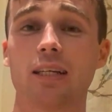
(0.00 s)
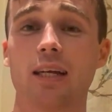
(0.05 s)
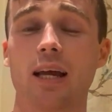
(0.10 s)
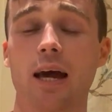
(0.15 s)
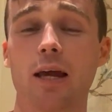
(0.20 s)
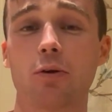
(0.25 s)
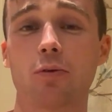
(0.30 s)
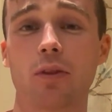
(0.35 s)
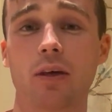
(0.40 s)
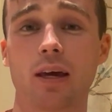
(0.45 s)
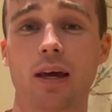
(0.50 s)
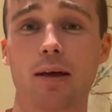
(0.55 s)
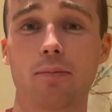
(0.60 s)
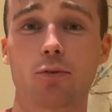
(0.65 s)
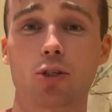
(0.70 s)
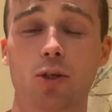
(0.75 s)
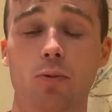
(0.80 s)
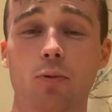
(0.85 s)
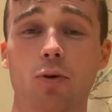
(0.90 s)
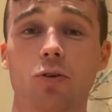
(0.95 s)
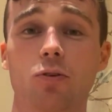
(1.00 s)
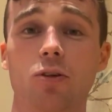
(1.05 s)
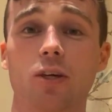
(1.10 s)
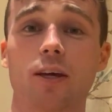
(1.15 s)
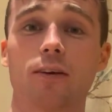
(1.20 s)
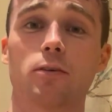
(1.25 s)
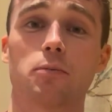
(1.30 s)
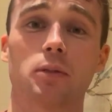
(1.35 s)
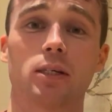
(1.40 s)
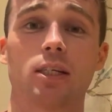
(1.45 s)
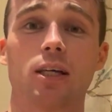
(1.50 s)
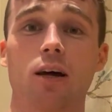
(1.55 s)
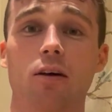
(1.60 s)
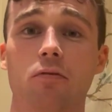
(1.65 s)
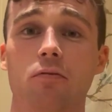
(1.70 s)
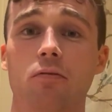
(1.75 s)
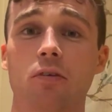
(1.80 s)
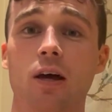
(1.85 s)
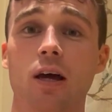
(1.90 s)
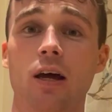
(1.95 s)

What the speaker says: And I don't think I'm someone who gives myself